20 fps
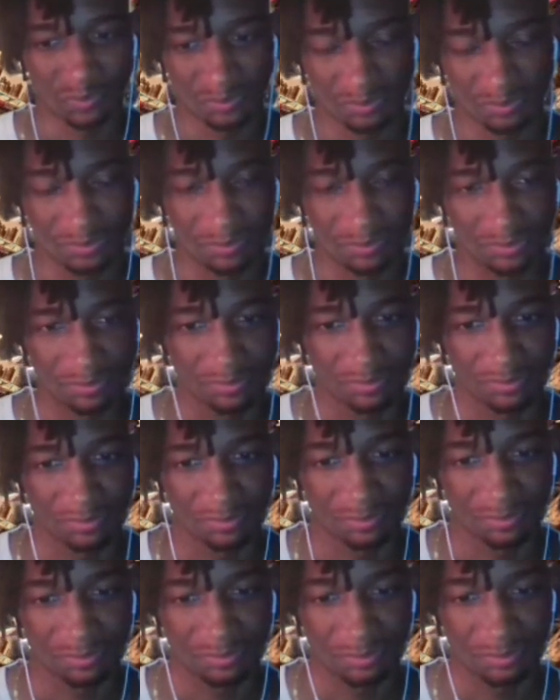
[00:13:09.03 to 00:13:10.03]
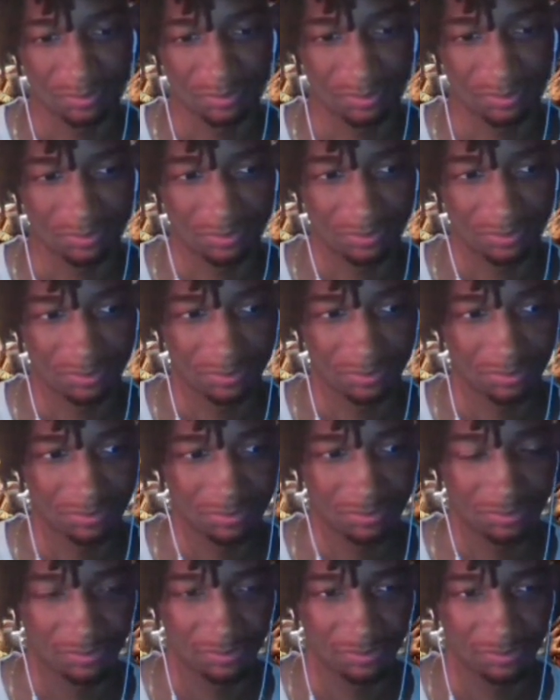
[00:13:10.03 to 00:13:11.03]

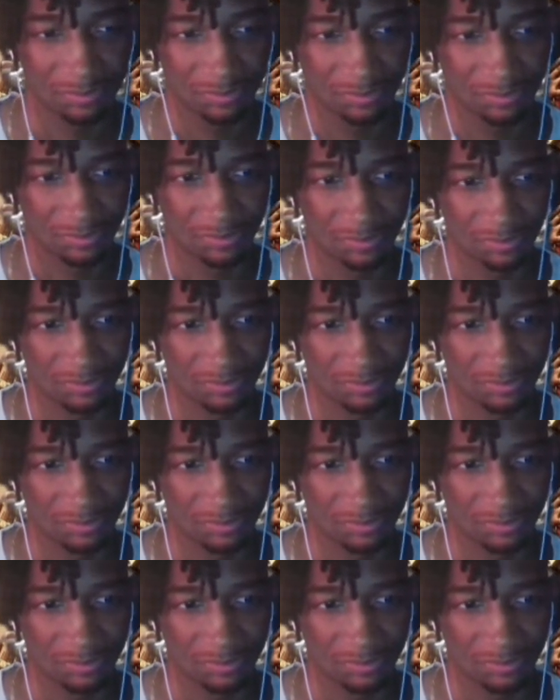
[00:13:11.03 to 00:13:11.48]
The person shown says nothing.